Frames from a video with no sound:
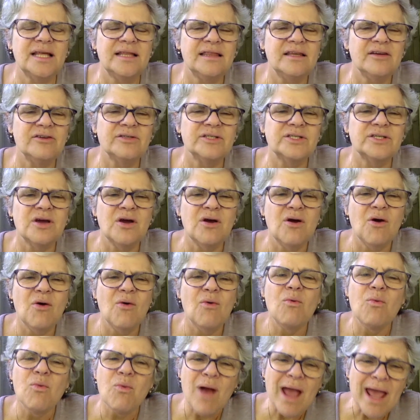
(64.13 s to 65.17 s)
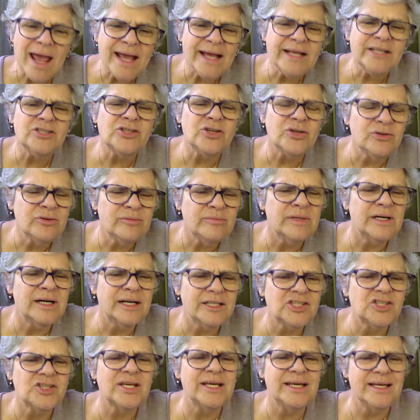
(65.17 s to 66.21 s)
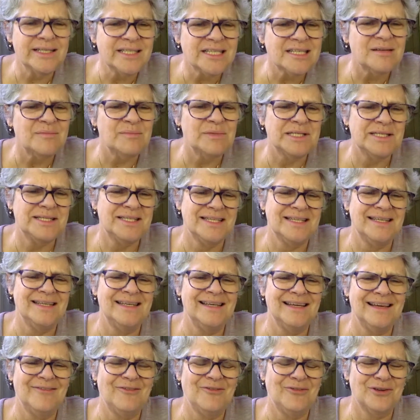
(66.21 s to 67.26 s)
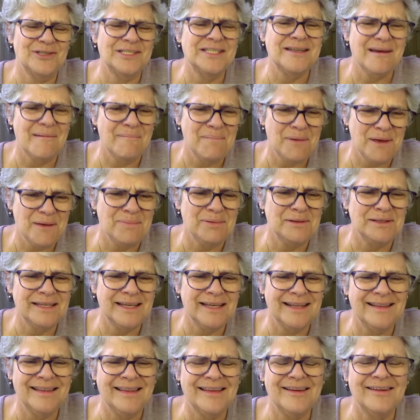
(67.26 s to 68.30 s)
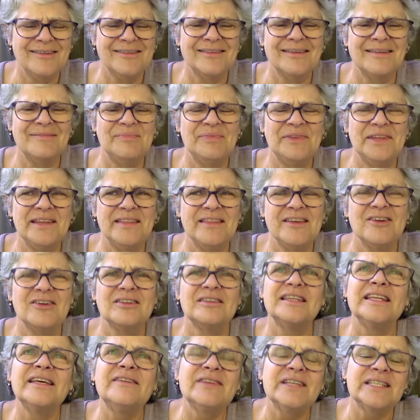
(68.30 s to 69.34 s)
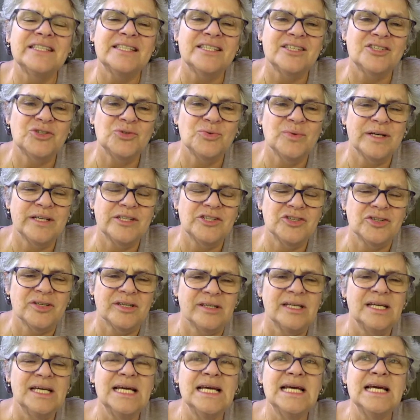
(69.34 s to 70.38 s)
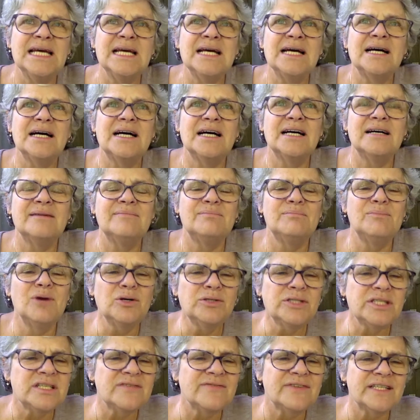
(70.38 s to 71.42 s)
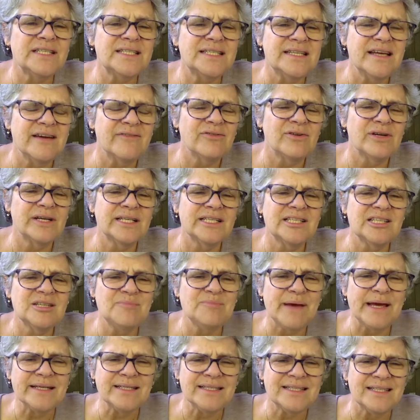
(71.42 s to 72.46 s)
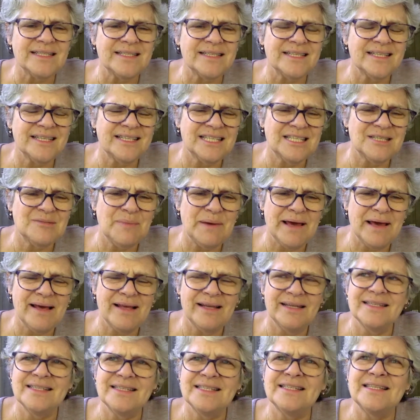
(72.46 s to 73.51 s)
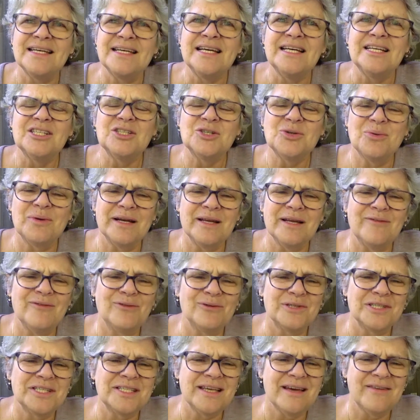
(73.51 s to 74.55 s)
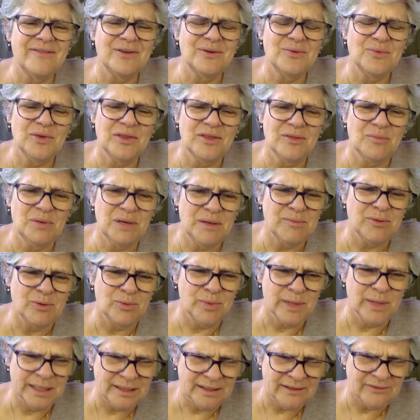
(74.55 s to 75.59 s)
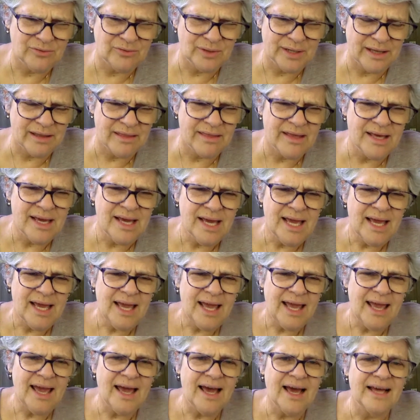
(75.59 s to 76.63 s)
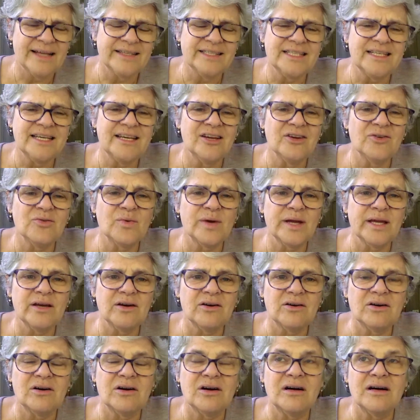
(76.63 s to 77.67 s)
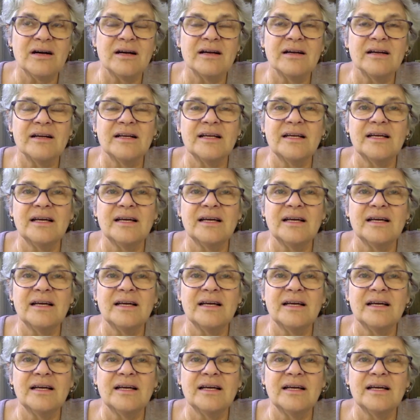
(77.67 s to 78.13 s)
there's way too much intimacy for some people in their living situation. Most of us never expected to spend 24/7 with the people we live with, and here we are